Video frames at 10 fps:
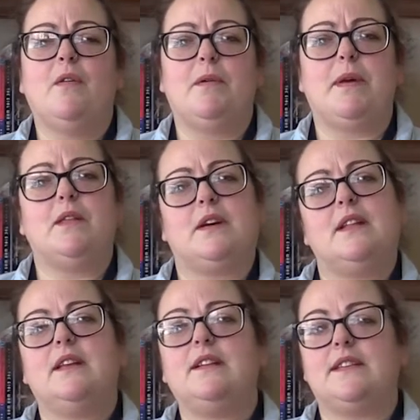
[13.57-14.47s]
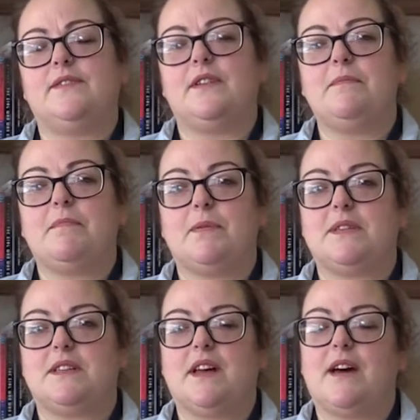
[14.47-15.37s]
We may look a little different, but we
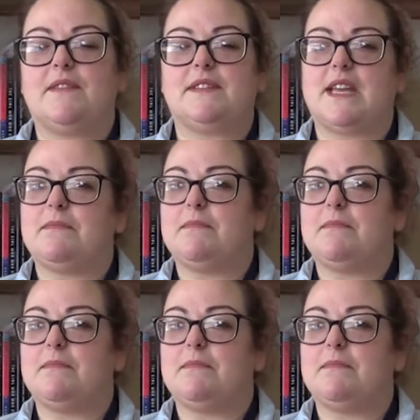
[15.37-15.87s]
still have the same